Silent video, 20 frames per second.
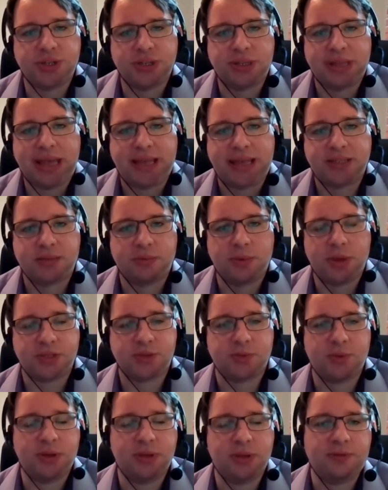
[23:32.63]
So that's
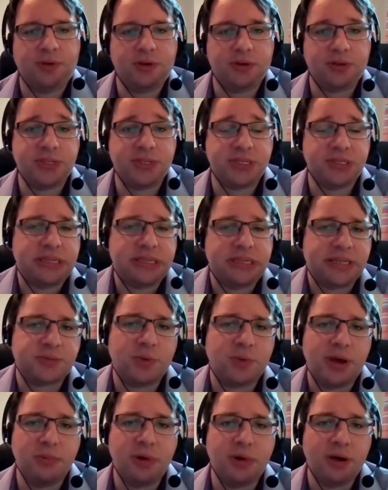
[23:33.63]
where the focus is, and that's
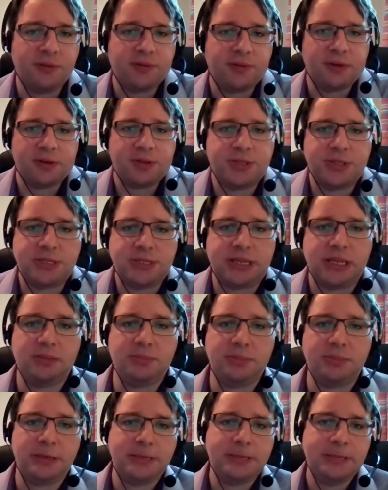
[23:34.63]
where my focus is going
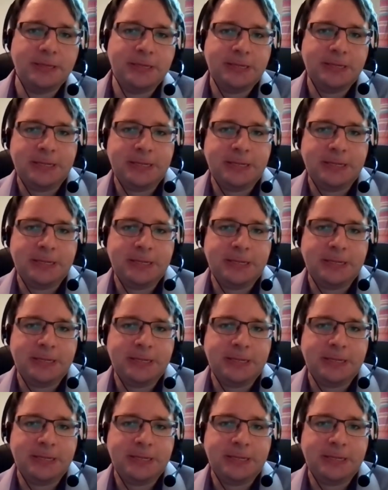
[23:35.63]
to be